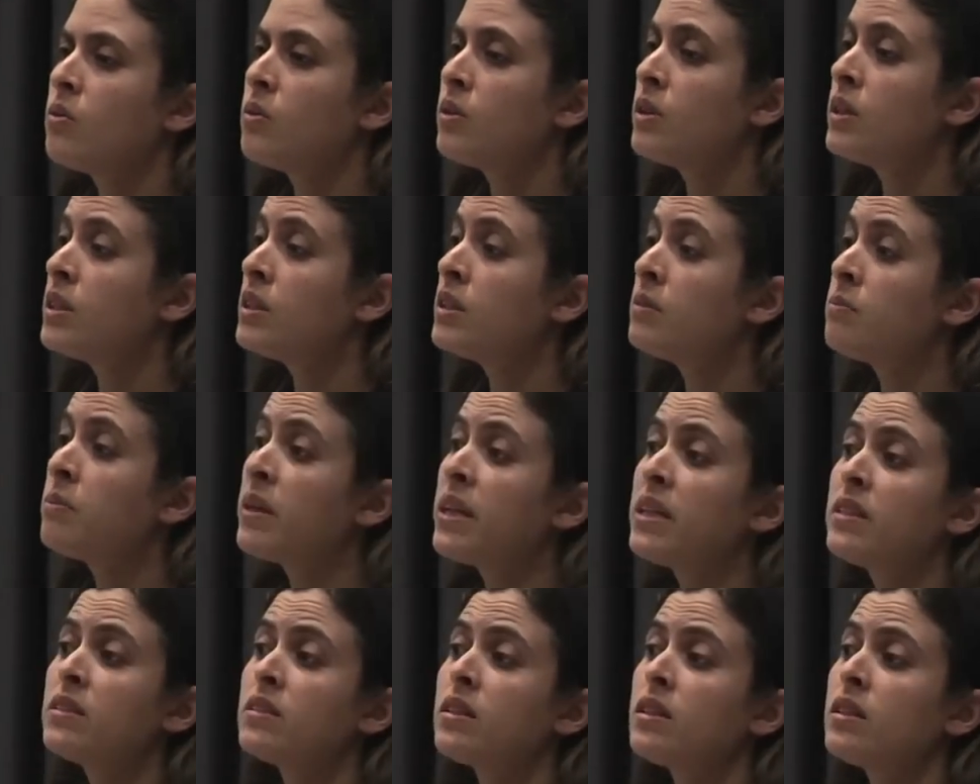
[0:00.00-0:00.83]
Well, it
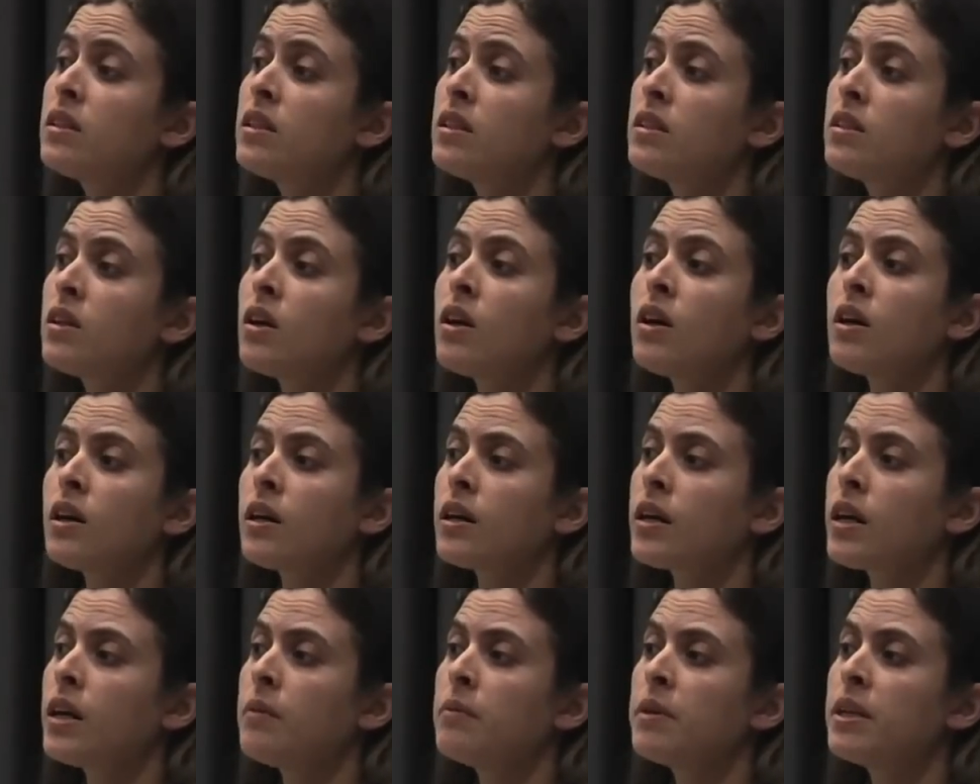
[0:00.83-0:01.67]
depends on the
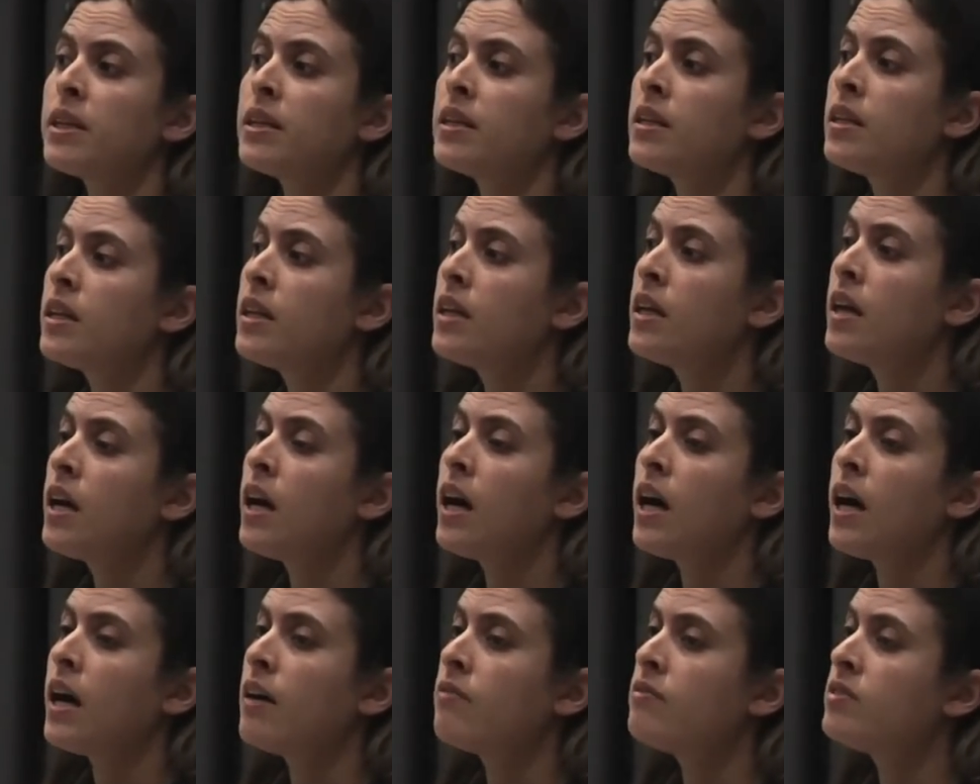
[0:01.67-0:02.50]
dog. I mean,
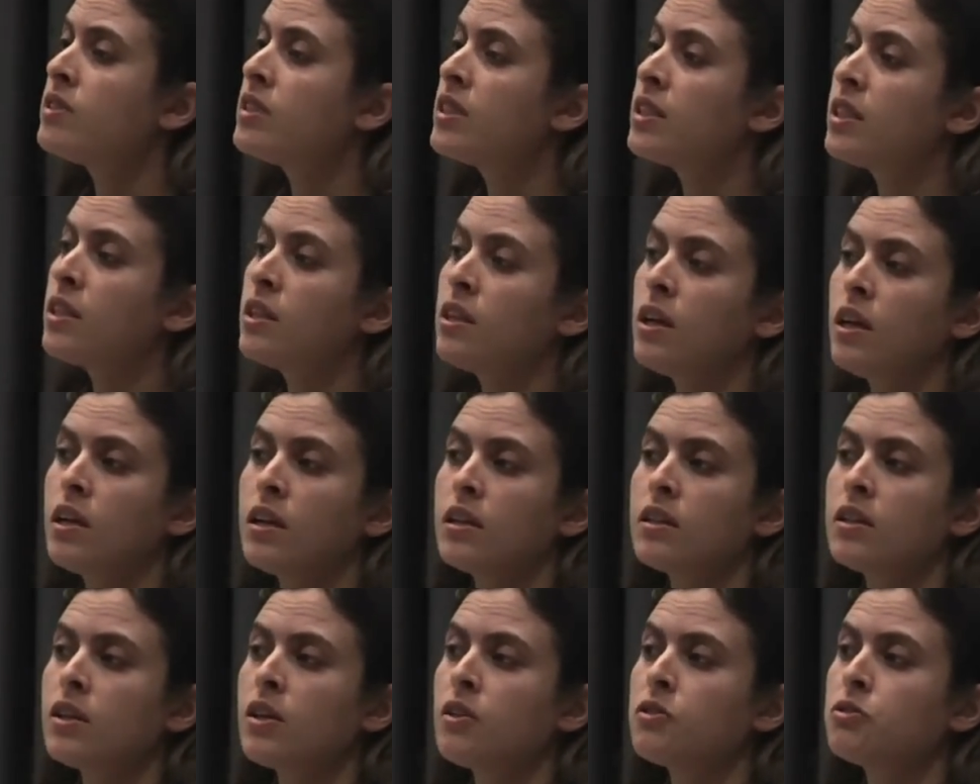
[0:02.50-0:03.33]
I've seen a
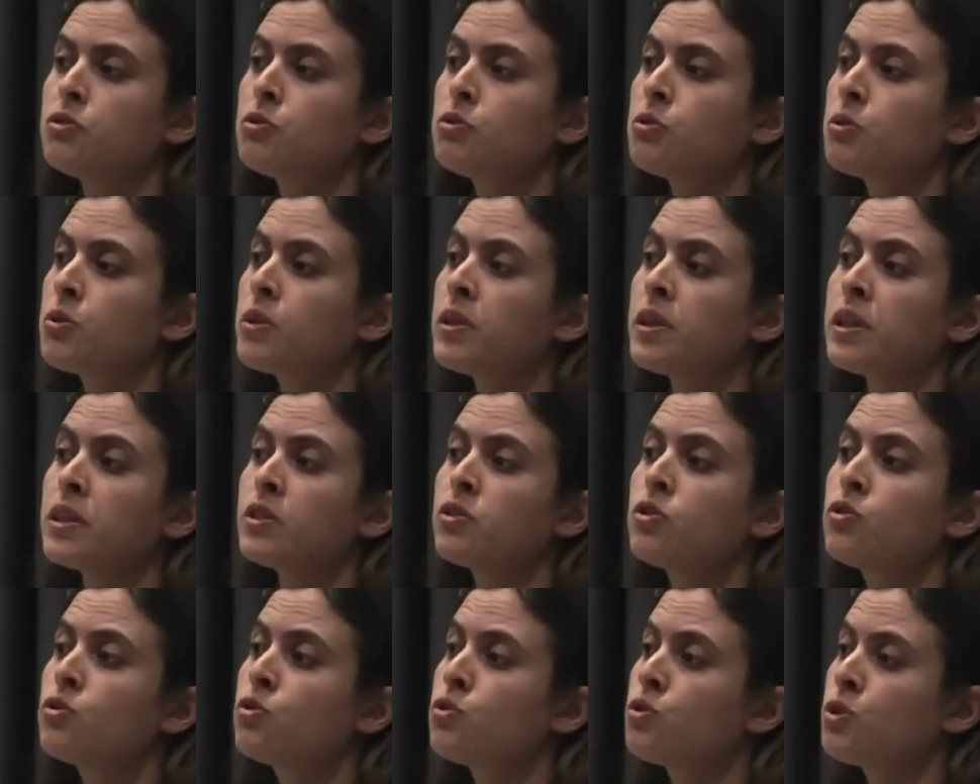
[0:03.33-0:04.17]
lot of dogs who are
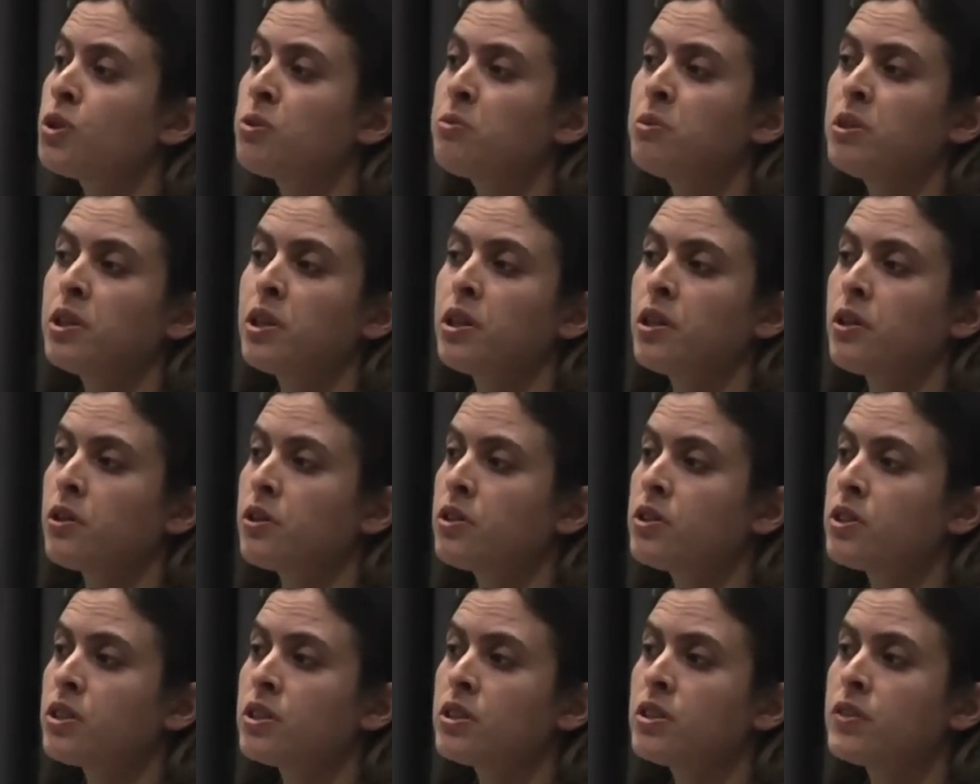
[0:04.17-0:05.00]
extremely
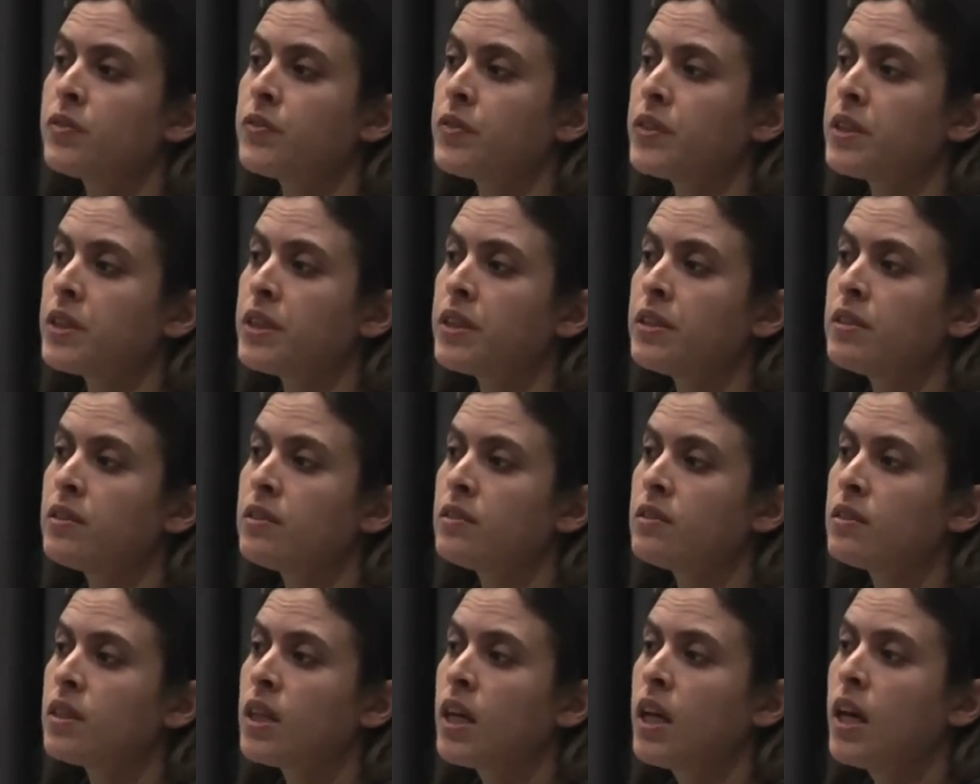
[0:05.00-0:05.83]
allergic to
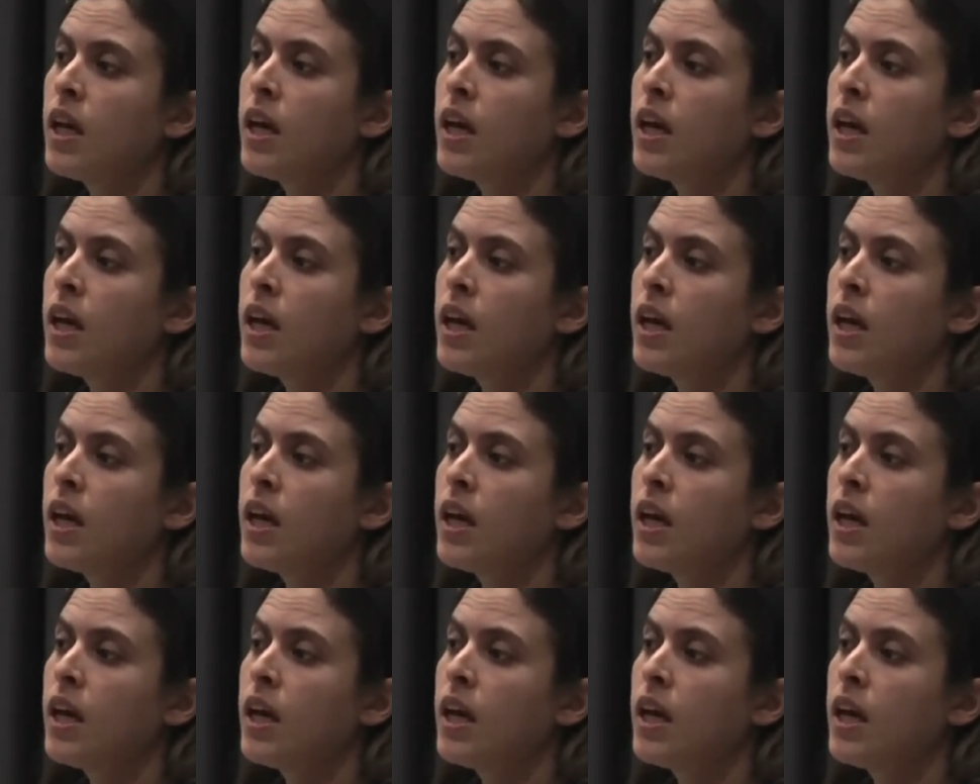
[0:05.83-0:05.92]
fleas,